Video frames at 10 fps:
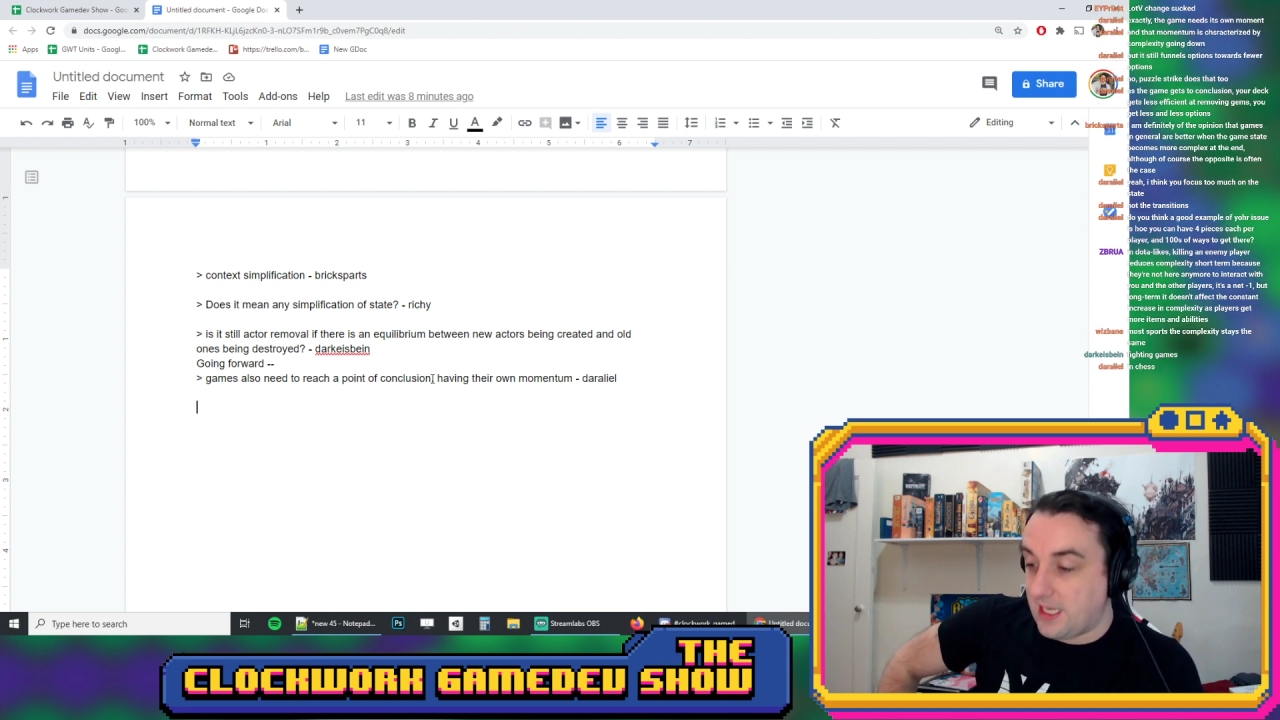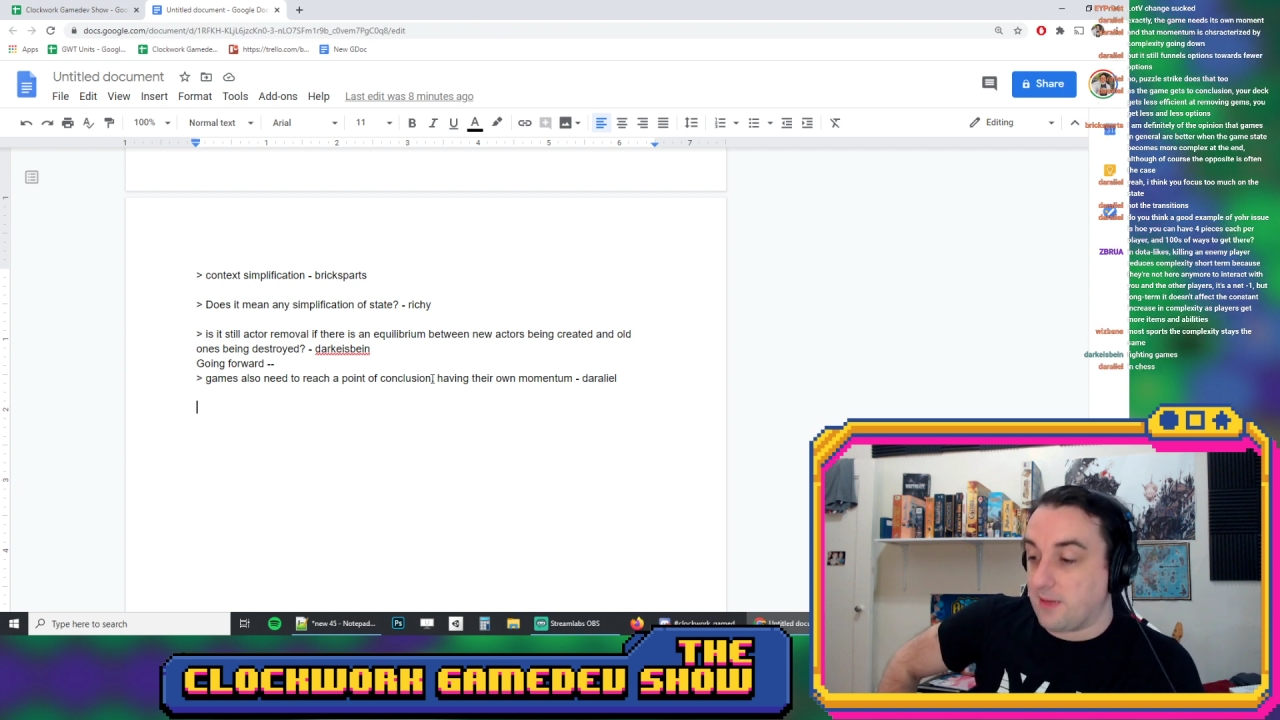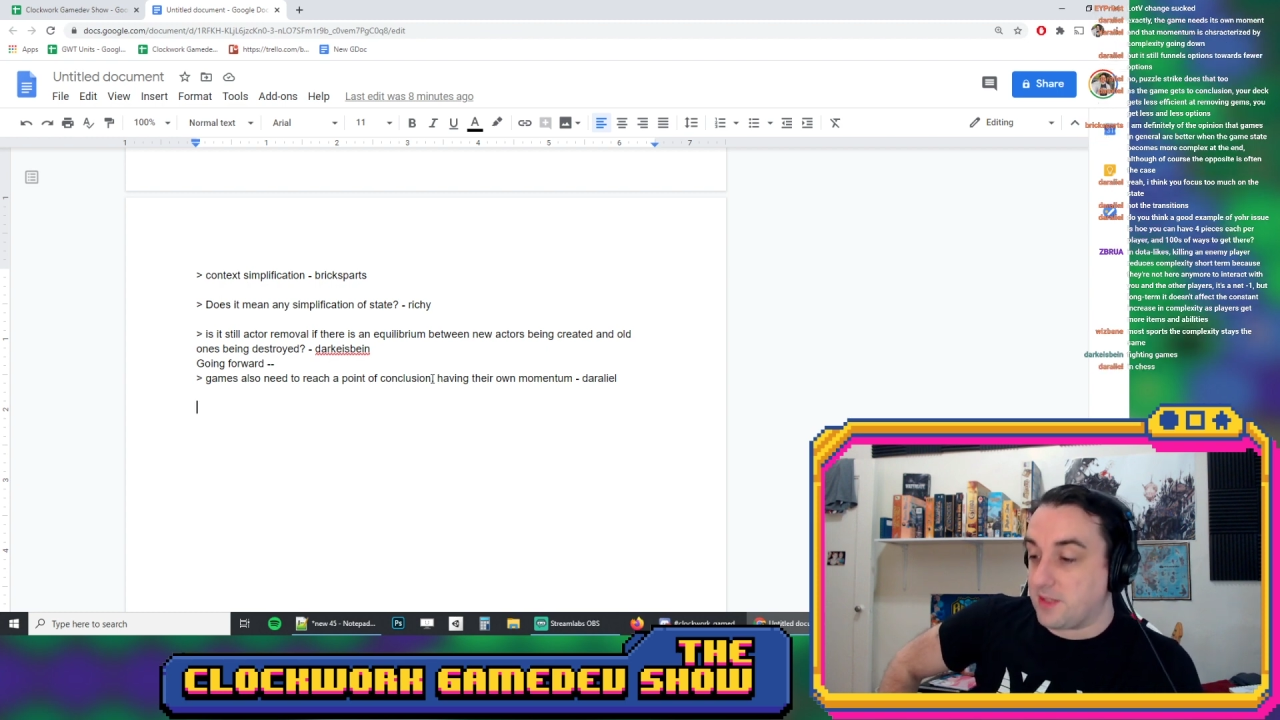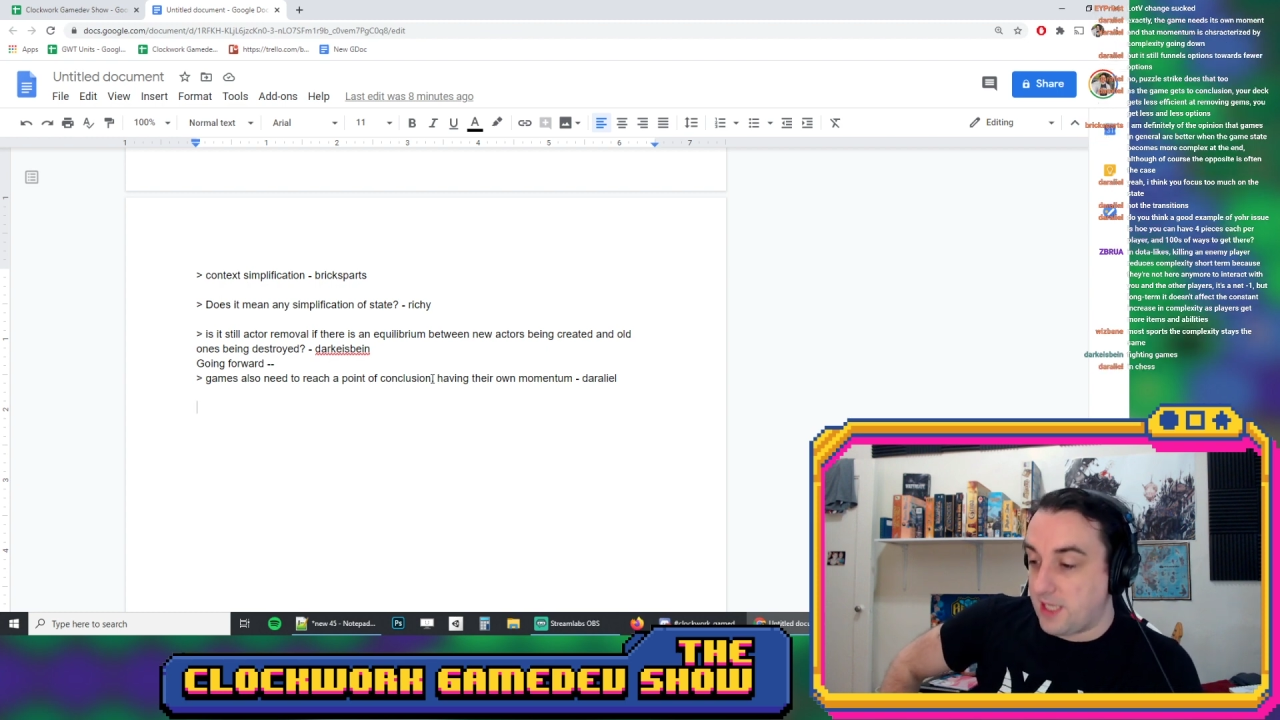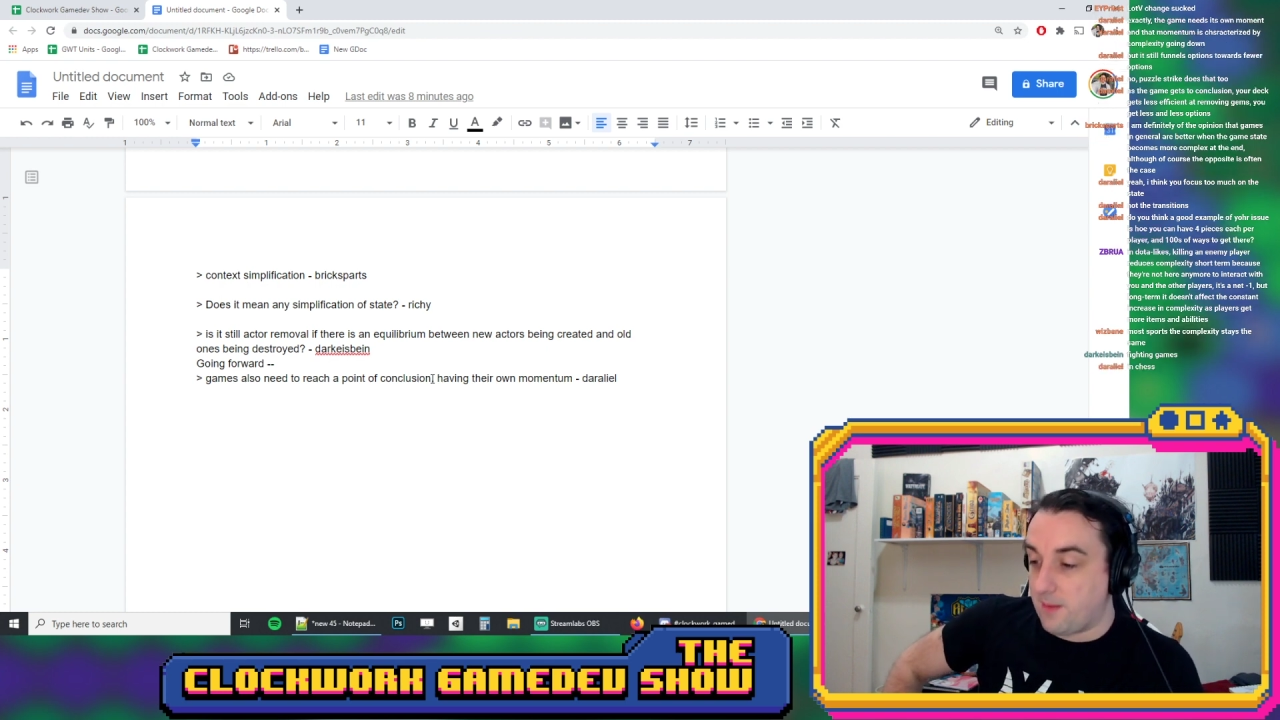
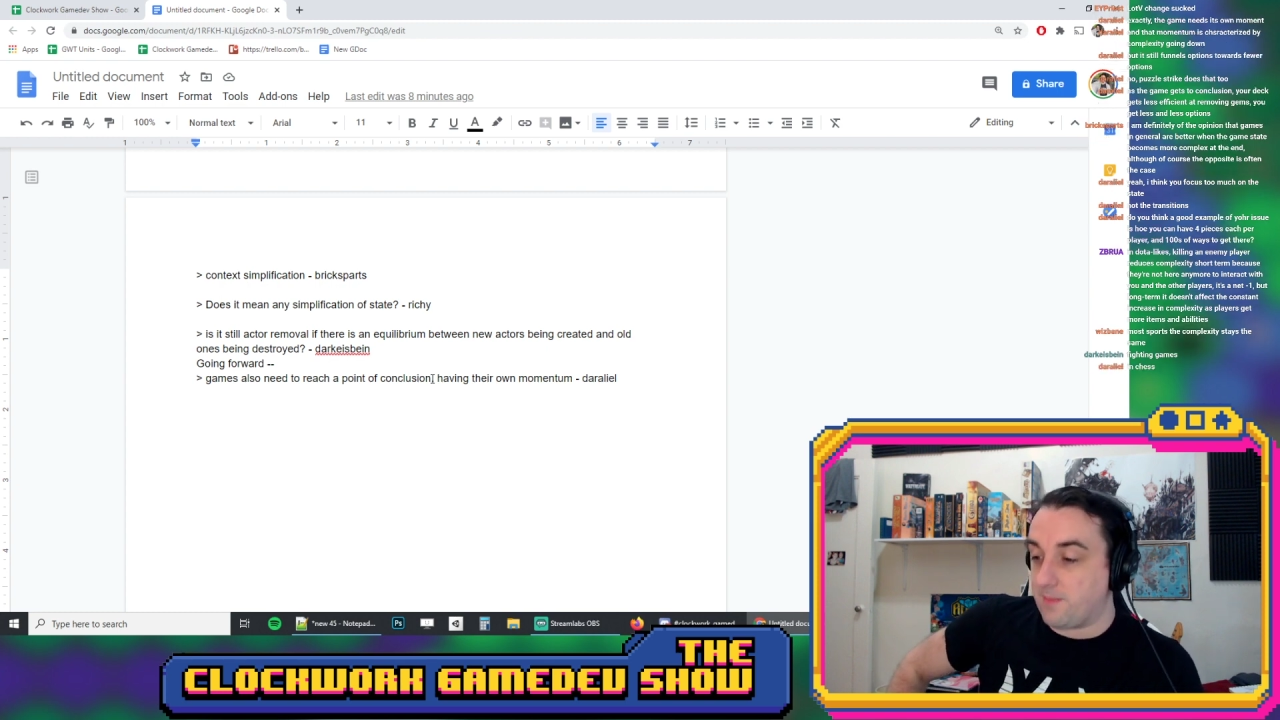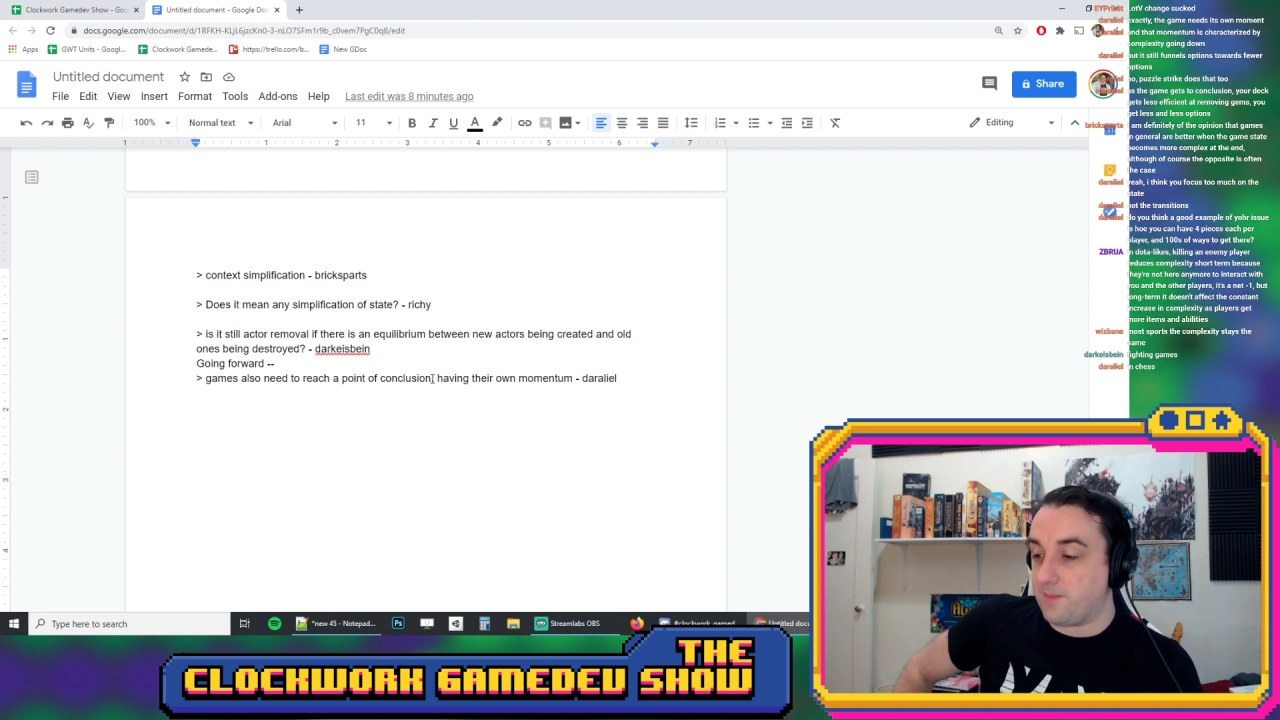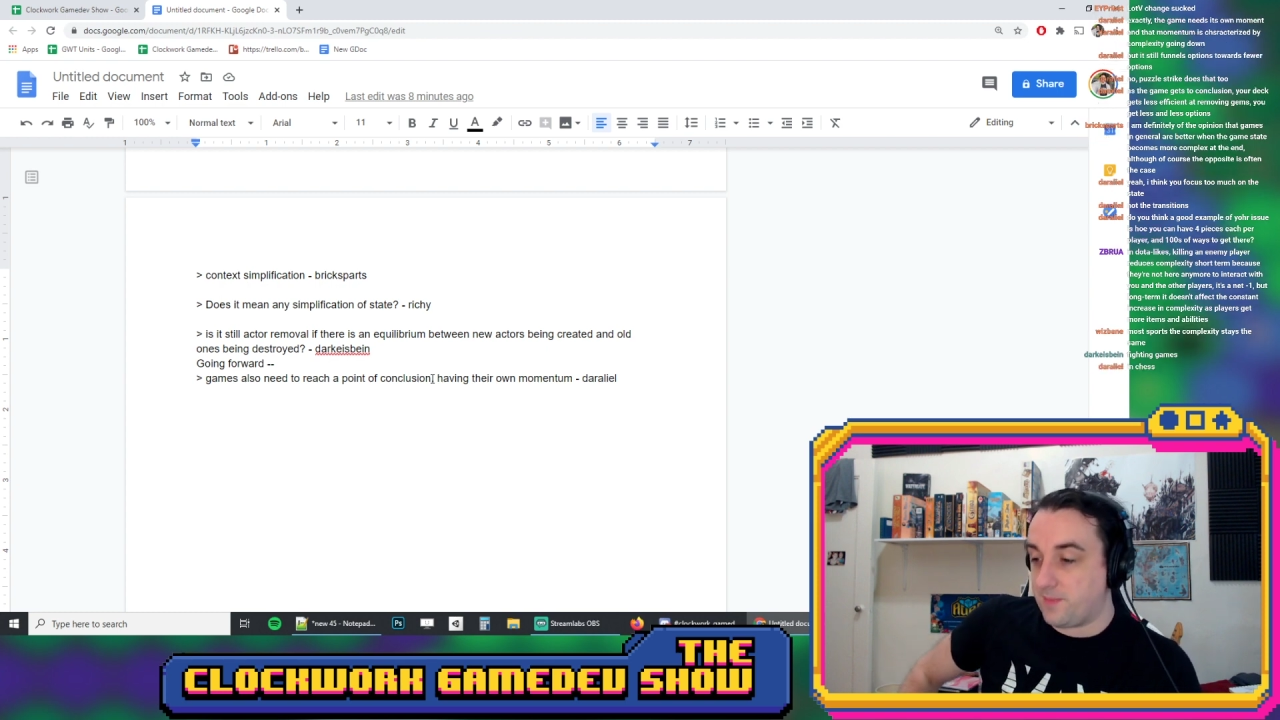games. Yep.